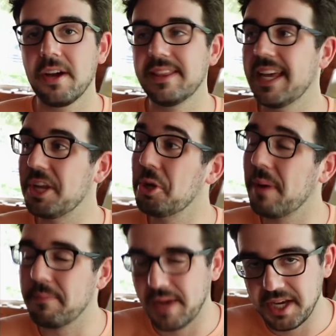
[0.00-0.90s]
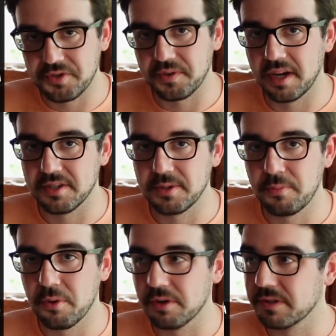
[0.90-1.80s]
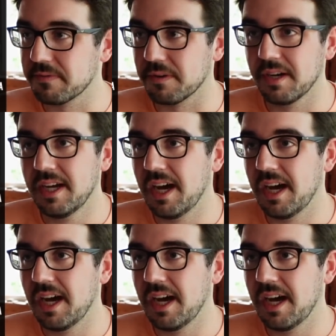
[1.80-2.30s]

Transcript: And thank you to my Patreon supporters for